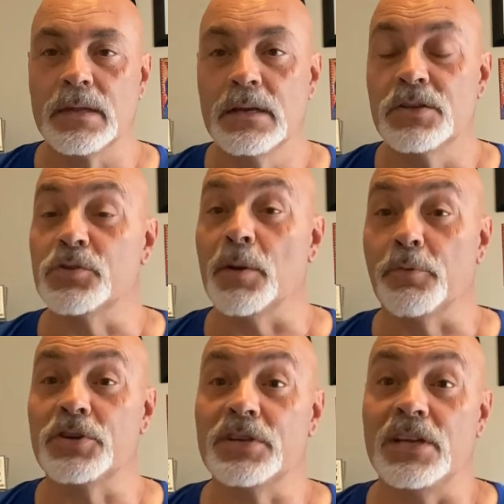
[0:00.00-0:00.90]
So I
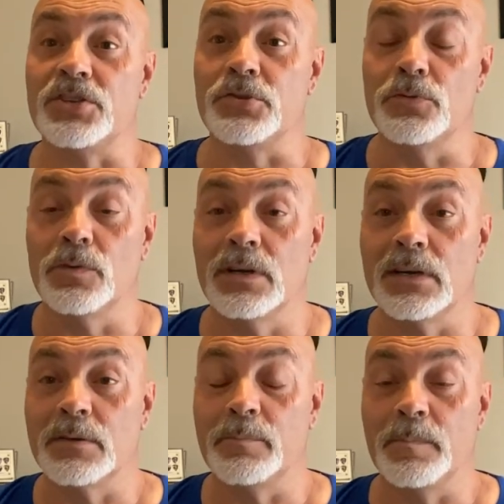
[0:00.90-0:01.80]
appreciate you
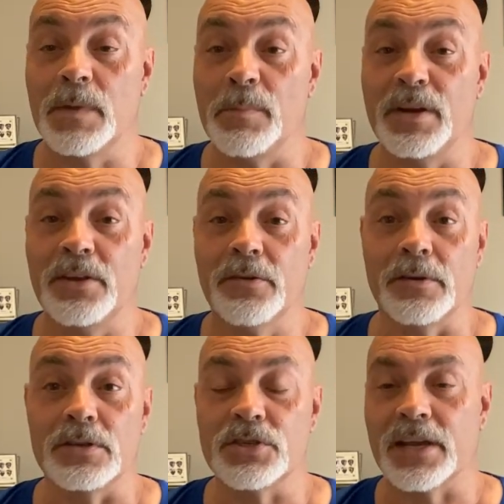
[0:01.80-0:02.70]
coming here
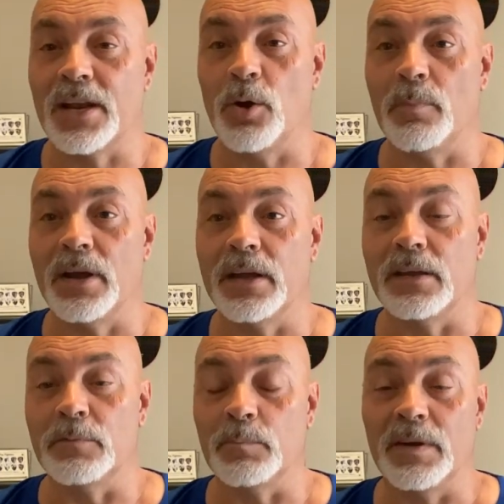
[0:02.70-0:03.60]
and checking out my
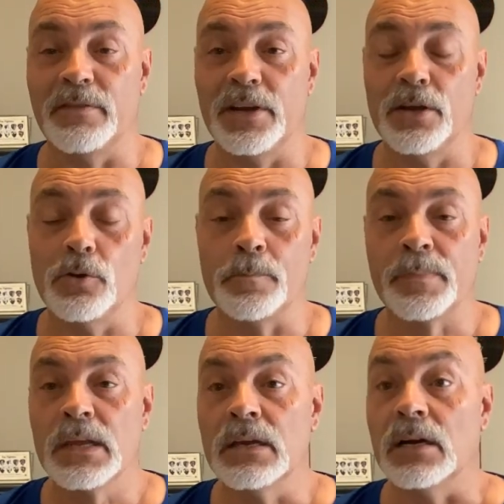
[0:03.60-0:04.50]
video.
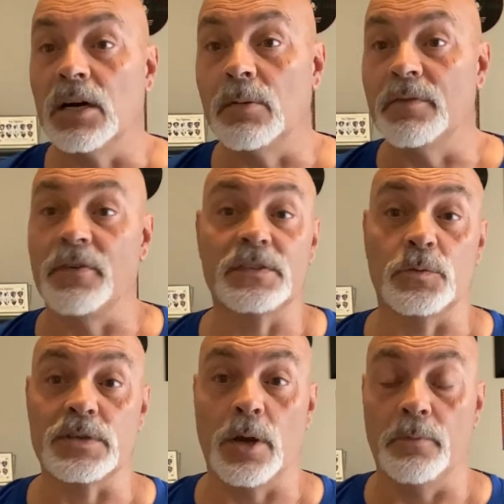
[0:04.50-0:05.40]
If this
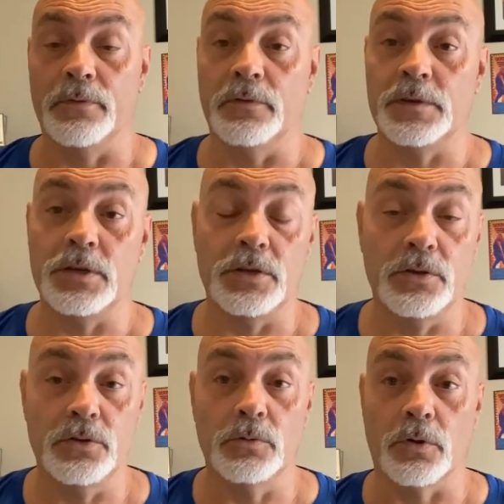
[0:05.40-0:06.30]
was helpful to
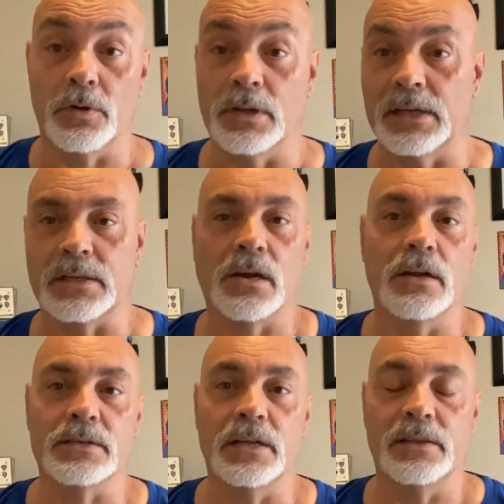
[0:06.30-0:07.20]
you or you like the
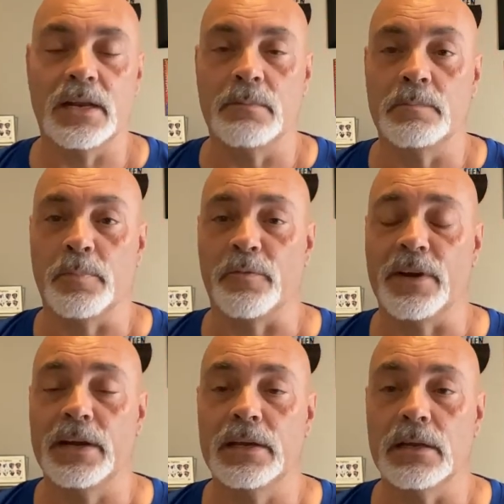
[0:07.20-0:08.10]
content that I'm
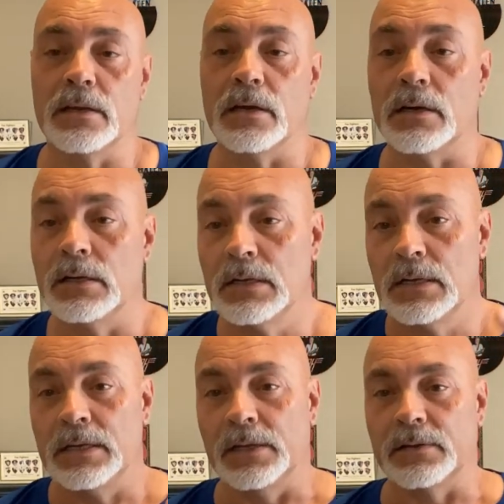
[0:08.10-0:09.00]
providing,
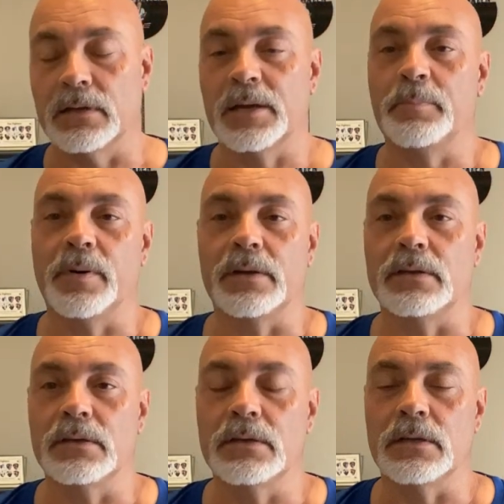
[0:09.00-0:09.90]
hit the like
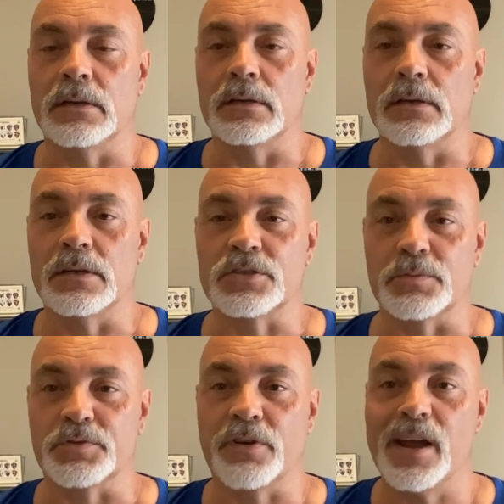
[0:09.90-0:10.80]
button and
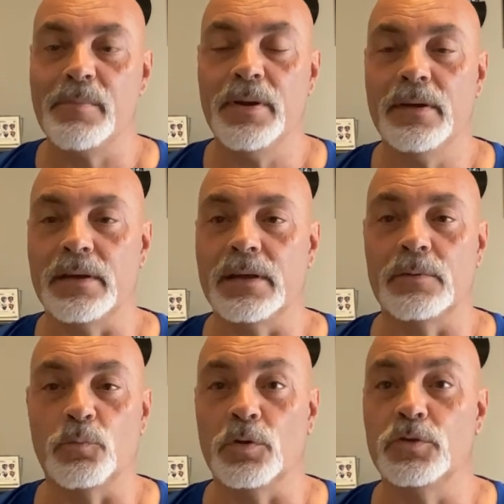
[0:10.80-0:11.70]
subscribe,
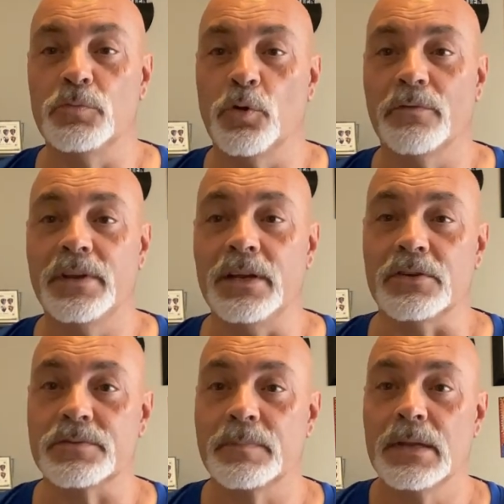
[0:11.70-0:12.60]
and we'll do more
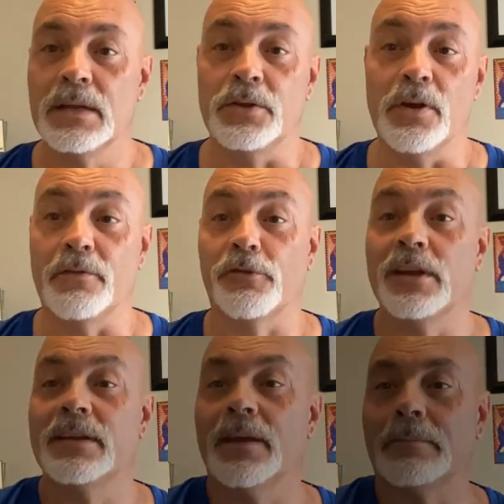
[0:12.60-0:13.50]
videos. You have a great day.